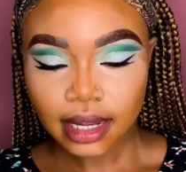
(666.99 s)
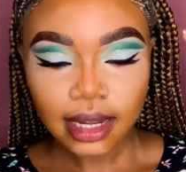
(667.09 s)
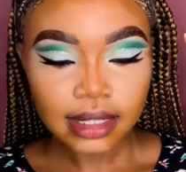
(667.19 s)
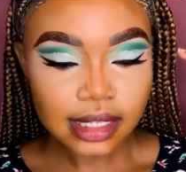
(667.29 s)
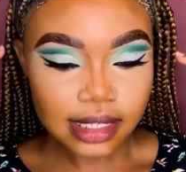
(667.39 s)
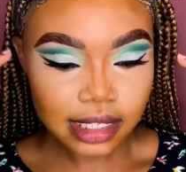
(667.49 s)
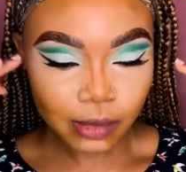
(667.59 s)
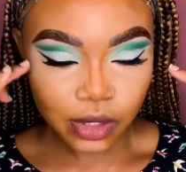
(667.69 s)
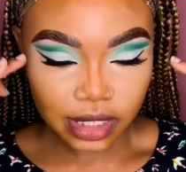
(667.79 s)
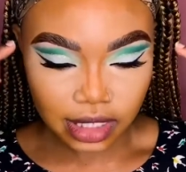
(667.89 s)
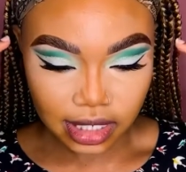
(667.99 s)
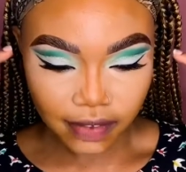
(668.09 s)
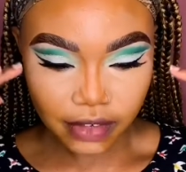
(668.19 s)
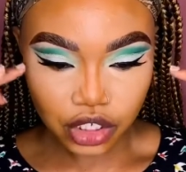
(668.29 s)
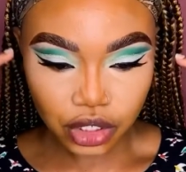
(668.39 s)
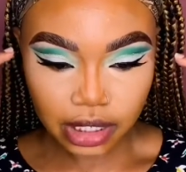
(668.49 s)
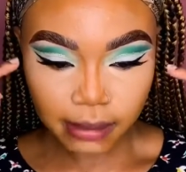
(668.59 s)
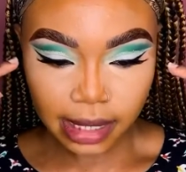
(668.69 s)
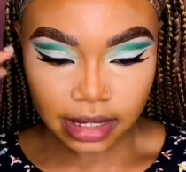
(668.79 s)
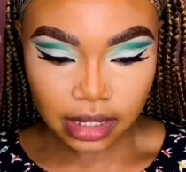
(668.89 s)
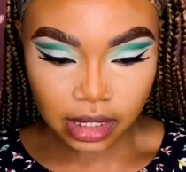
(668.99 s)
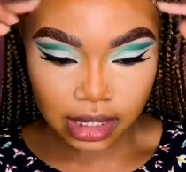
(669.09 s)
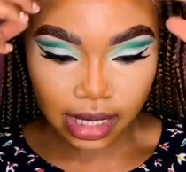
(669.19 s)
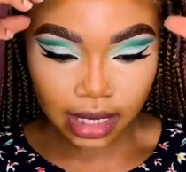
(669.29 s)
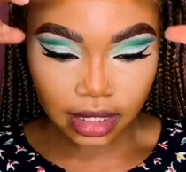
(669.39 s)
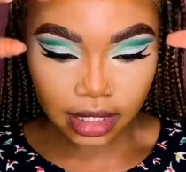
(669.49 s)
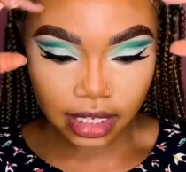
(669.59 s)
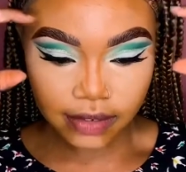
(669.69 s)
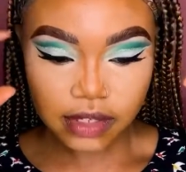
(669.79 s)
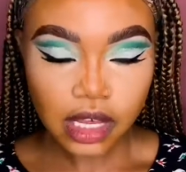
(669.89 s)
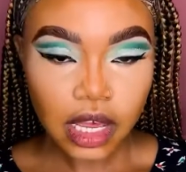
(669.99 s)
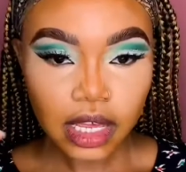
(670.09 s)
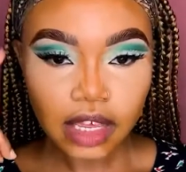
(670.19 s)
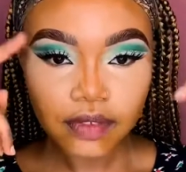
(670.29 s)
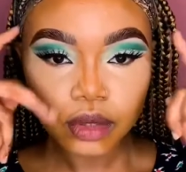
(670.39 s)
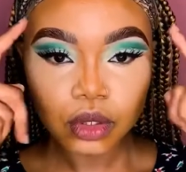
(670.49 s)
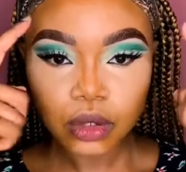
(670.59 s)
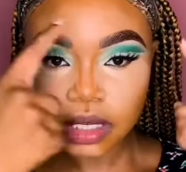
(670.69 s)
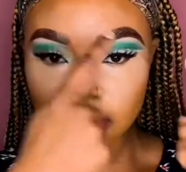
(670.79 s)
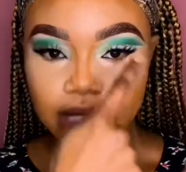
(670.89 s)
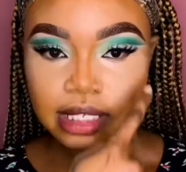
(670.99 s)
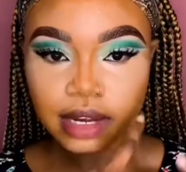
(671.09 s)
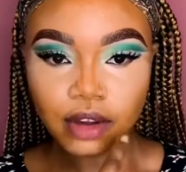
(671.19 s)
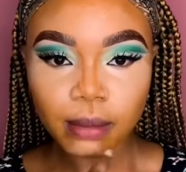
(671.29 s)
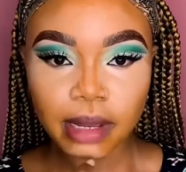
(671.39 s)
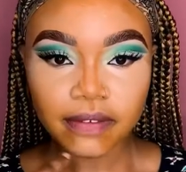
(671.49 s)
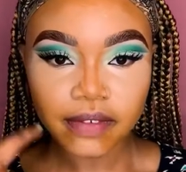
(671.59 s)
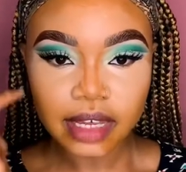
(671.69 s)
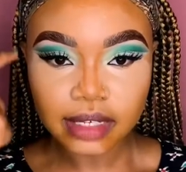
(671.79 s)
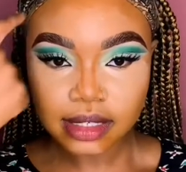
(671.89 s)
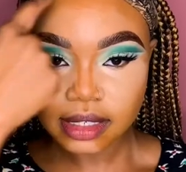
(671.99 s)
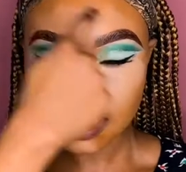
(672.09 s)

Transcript: This is mostly the definition it makes, because it kind of gives, if you look in this area of my face,